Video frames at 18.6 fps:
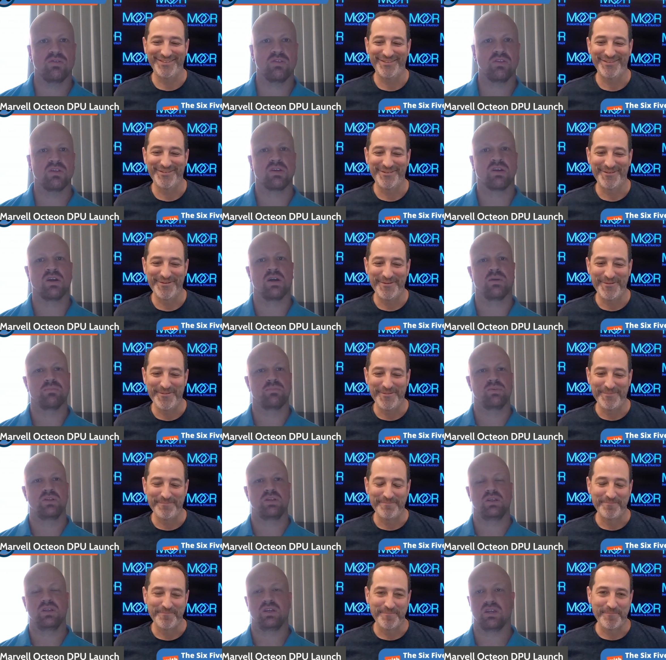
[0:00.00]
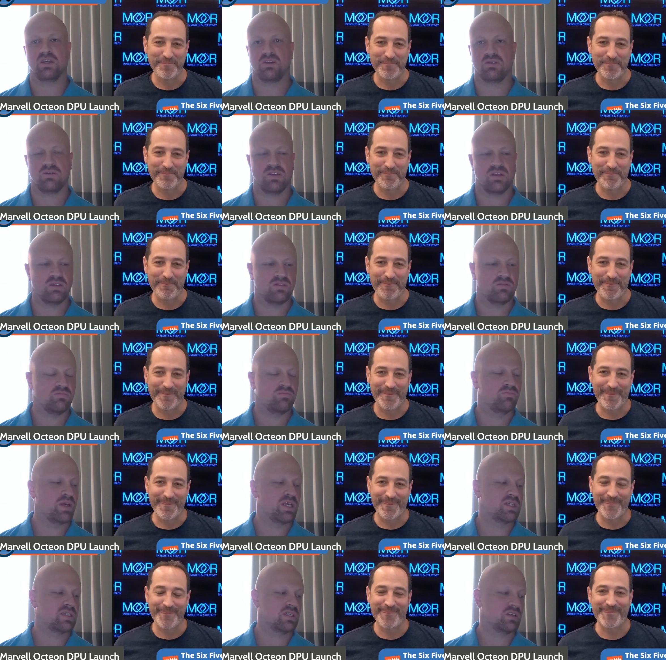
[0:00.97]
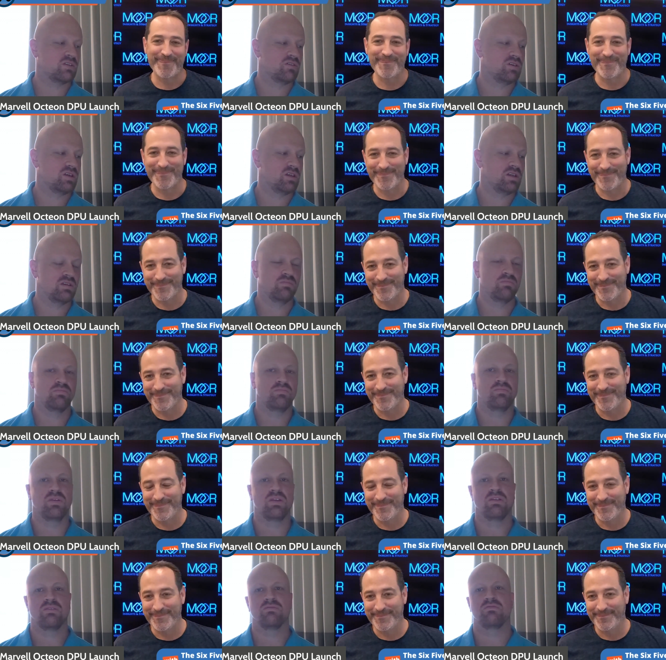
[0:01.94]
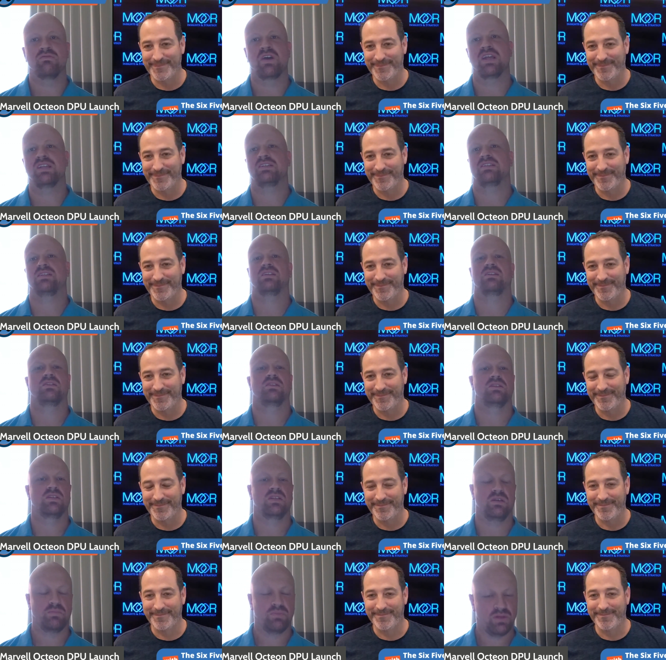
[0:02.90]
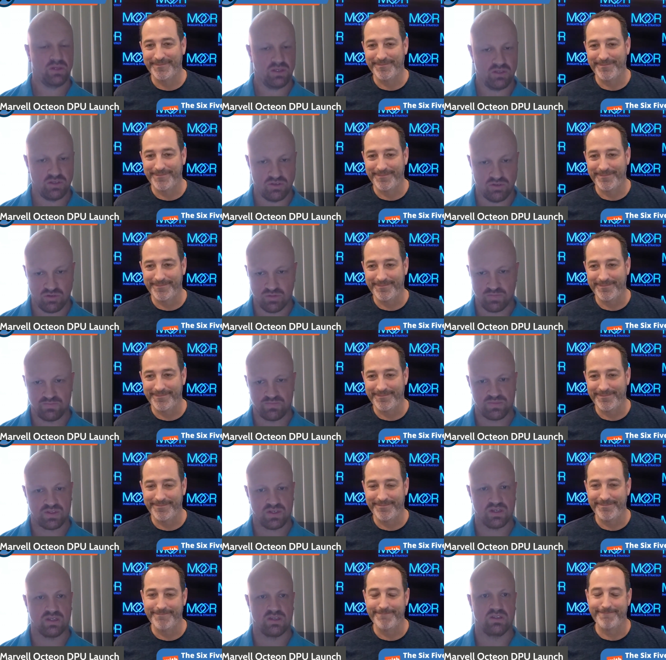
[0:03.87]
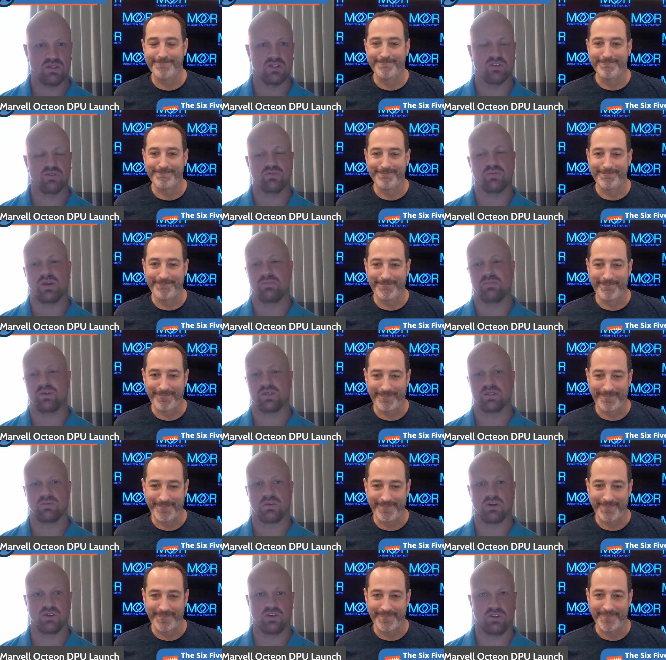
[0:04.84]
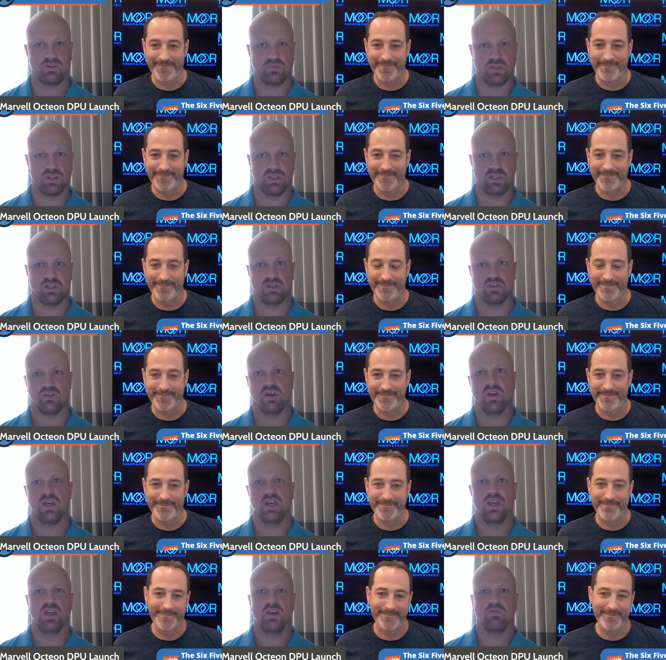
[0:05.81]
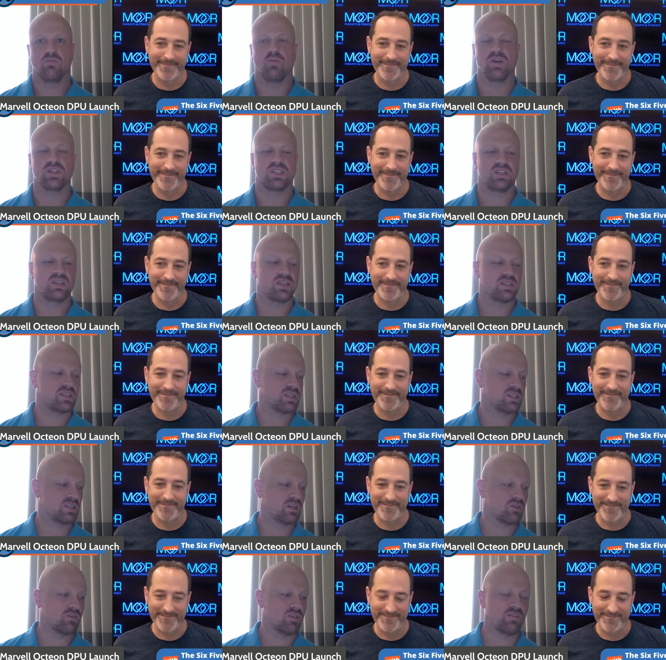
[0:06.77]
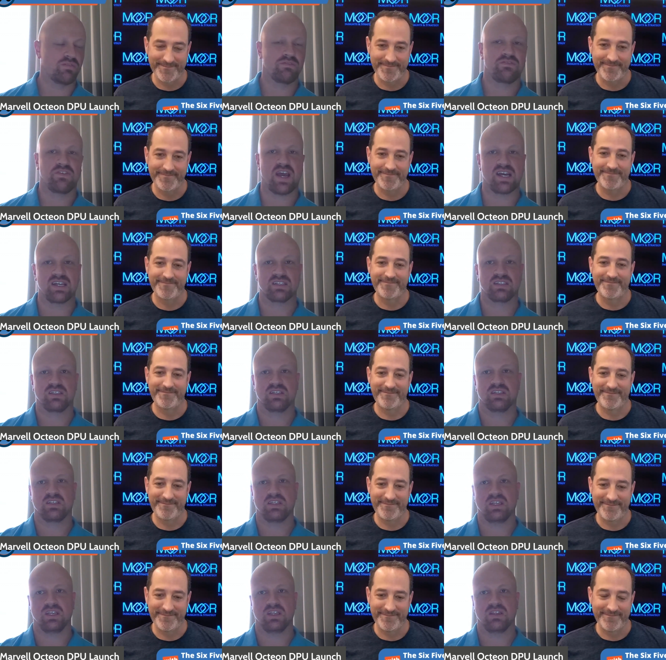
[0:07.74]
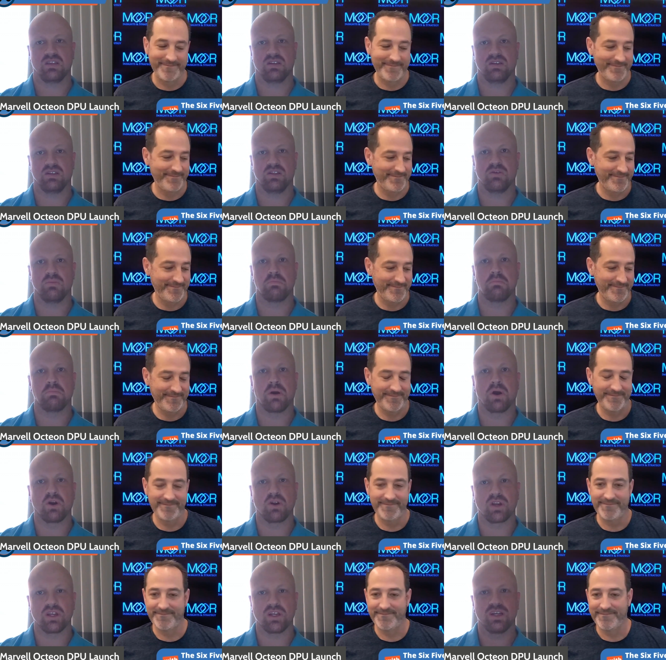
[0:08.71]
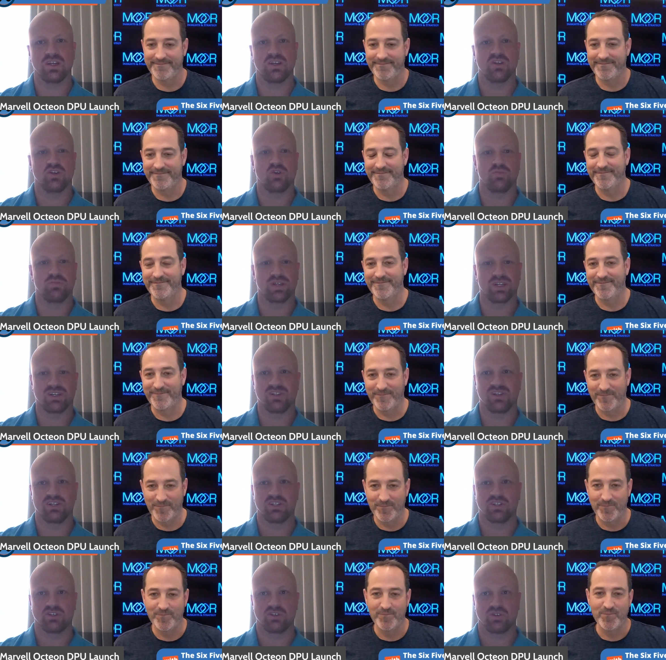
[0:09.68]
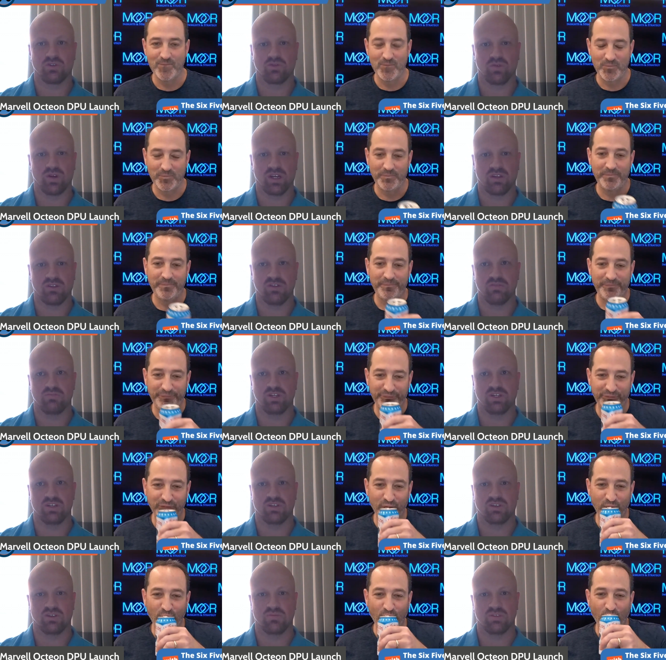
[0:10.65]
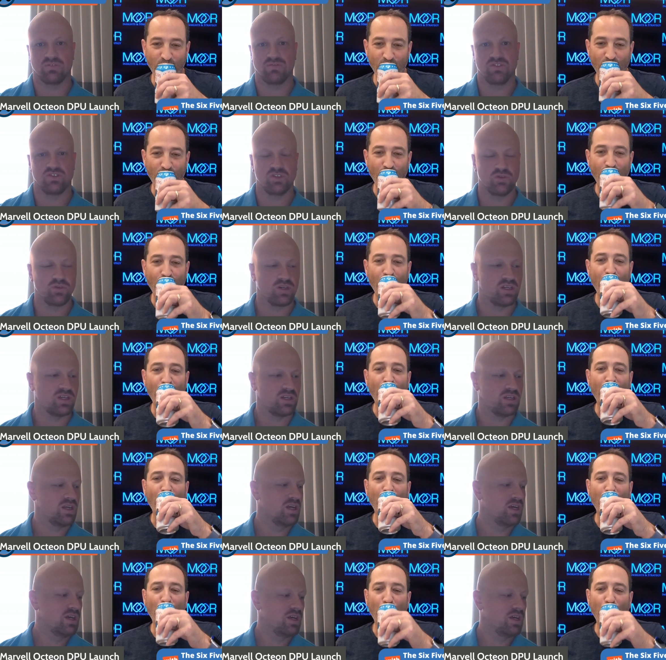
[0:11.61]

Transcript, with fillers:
Speaker 1: the company basically invented the DPU. I, you know, there might be some argument here. Wasn't necessarily the fastest to get the, the marketing nomenclature correctly, but in terms of doing it,